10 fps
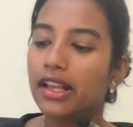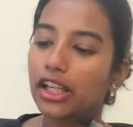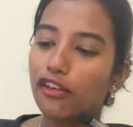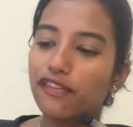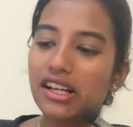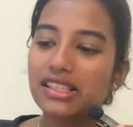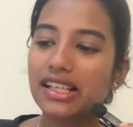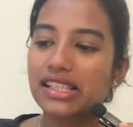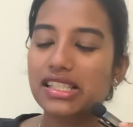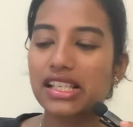Now first
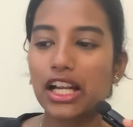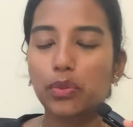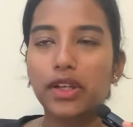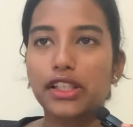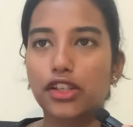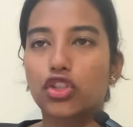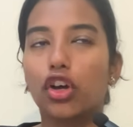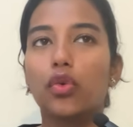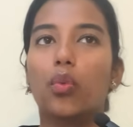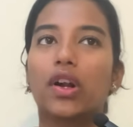let us start with
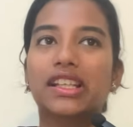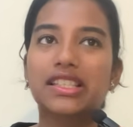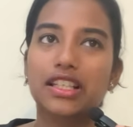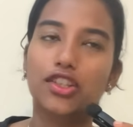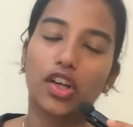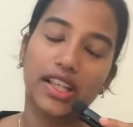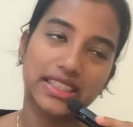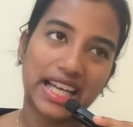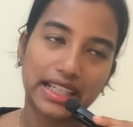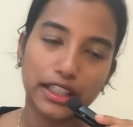Dixon. What does Dixon
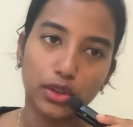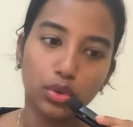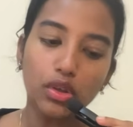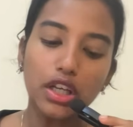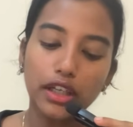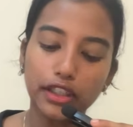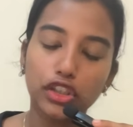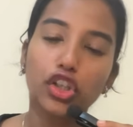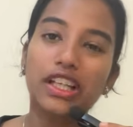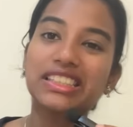exactly do?
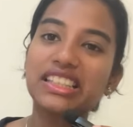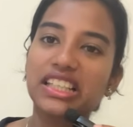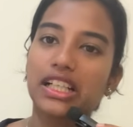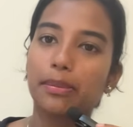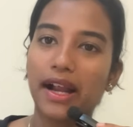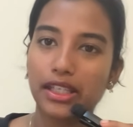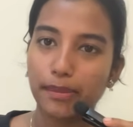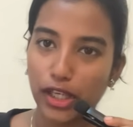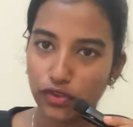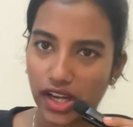Dixon is a third party
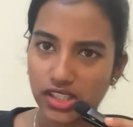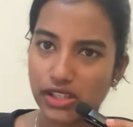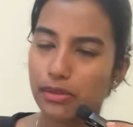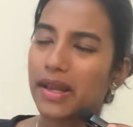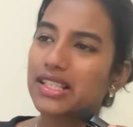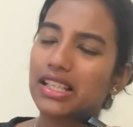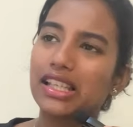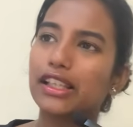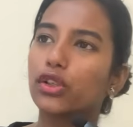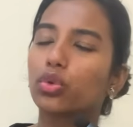manufacturer.
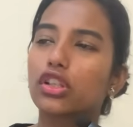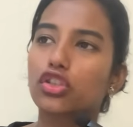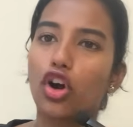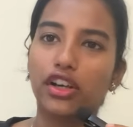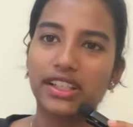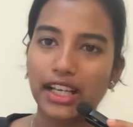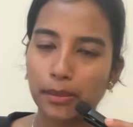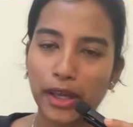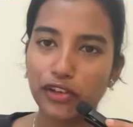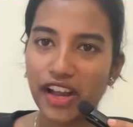Basically they do this contract
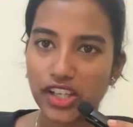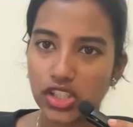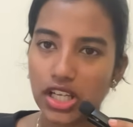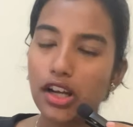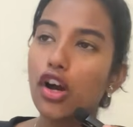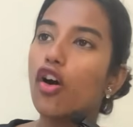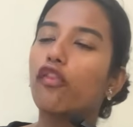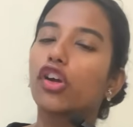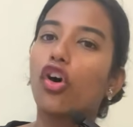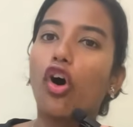manufacturing
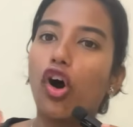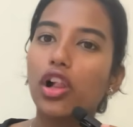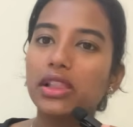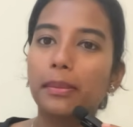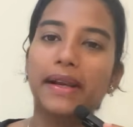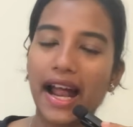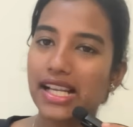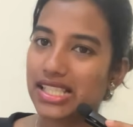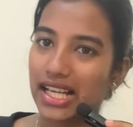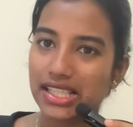for all the
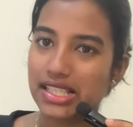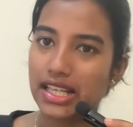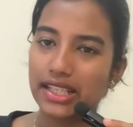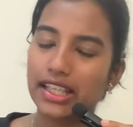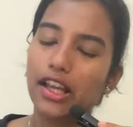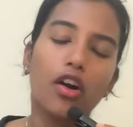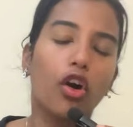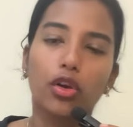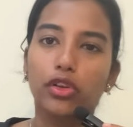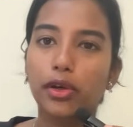brands that is there, okay,
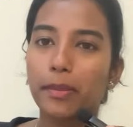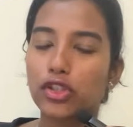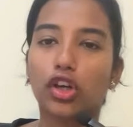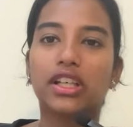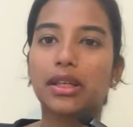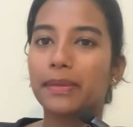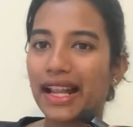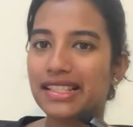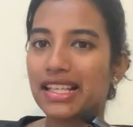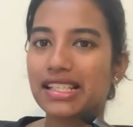all the majority
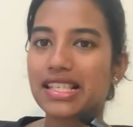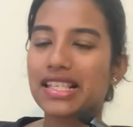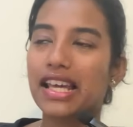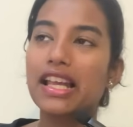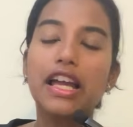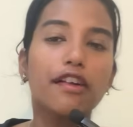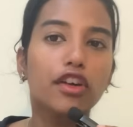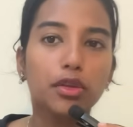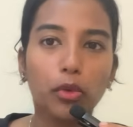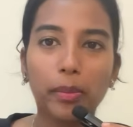brands that is there,
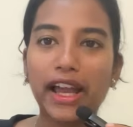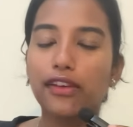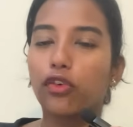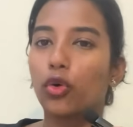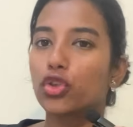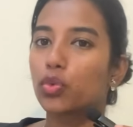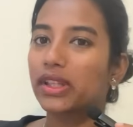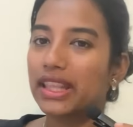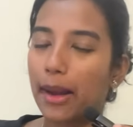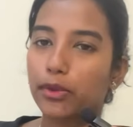with mobile phones,
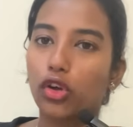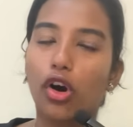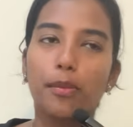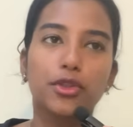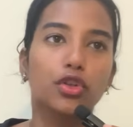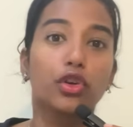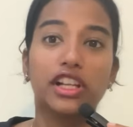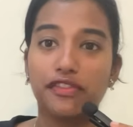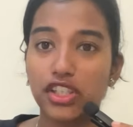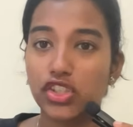with laptops,
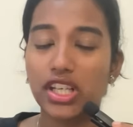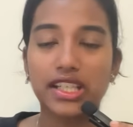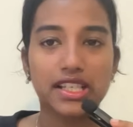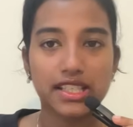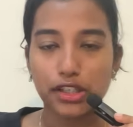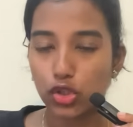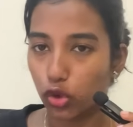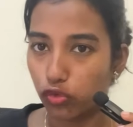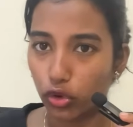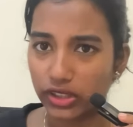refrigerators and
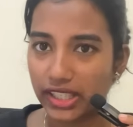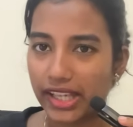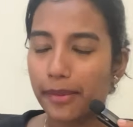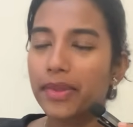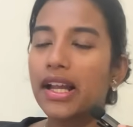so forth, okay.